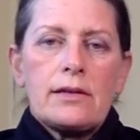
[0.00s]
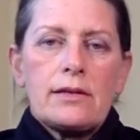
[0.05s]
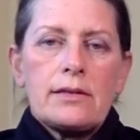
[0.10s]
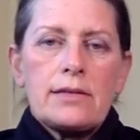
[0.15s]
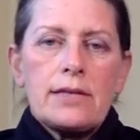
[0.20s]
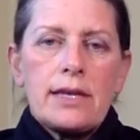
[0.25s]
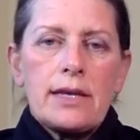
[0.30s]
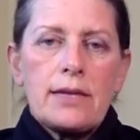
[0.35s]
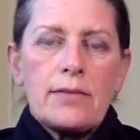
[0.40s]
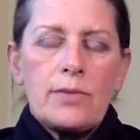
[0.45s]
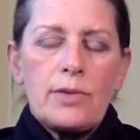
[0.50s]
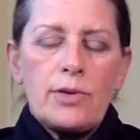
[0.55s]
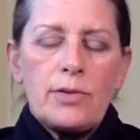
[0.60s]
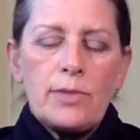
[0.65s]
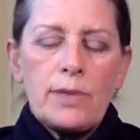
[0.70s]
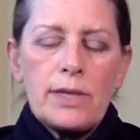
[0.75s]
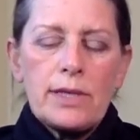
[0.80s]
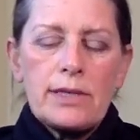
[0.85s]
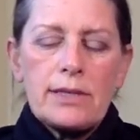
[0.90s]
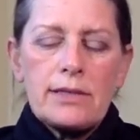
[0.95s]
Take a
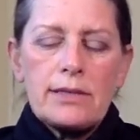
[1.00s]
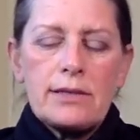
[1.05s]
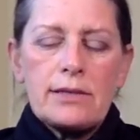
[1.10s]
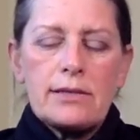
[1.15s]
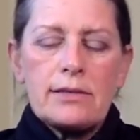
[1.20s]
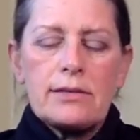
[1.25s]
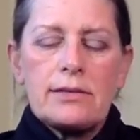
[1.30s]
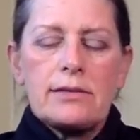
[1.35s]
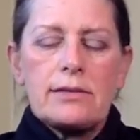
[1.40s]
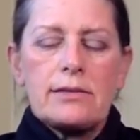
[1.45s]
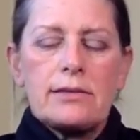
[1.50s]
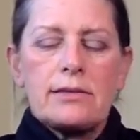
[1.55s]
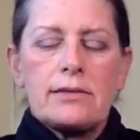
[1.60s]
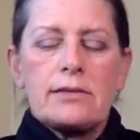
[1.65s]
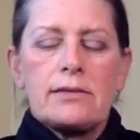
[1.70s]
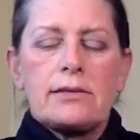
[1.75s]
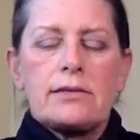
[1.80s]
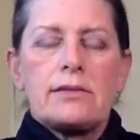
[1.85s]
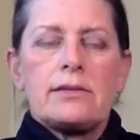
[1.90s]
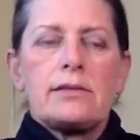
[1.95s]
moment
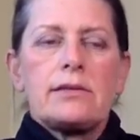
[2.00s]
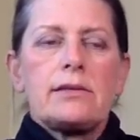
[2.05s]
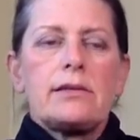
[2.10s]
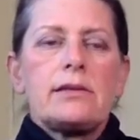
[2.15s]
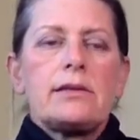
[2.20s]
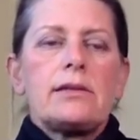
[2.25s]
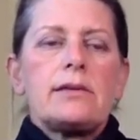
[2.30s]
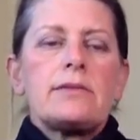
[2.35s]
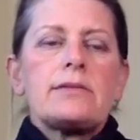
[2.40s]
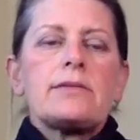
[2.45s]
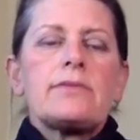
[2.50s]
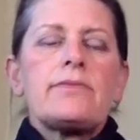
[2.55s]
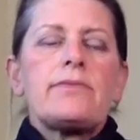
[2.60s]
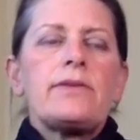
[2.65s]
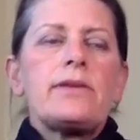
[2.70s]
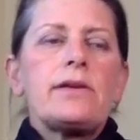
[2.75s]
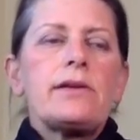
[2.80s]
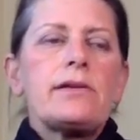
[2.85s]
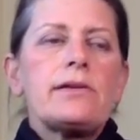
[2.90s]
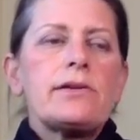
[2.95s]
to
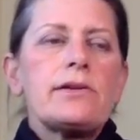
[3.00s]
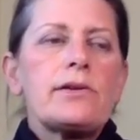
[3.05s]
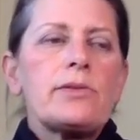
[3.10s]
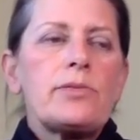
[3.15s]
feel your